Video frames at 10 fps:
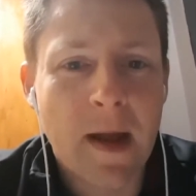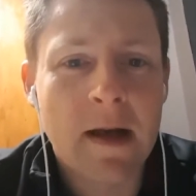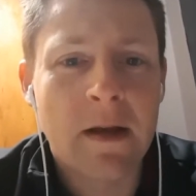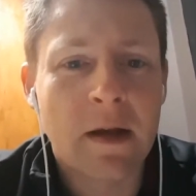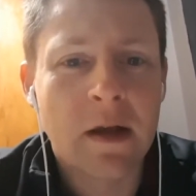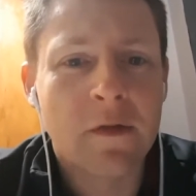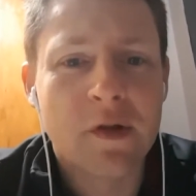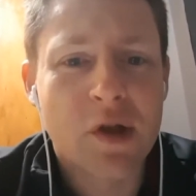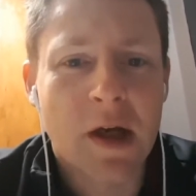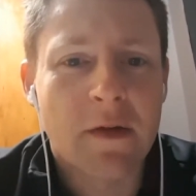anything you've
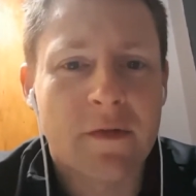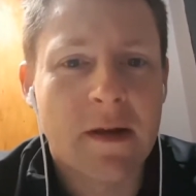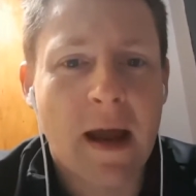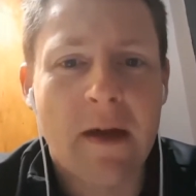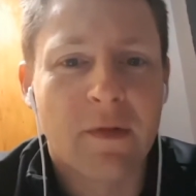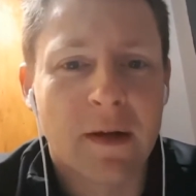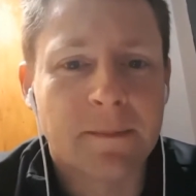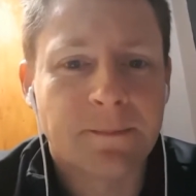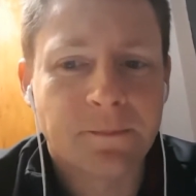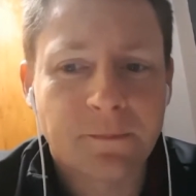achieved ever.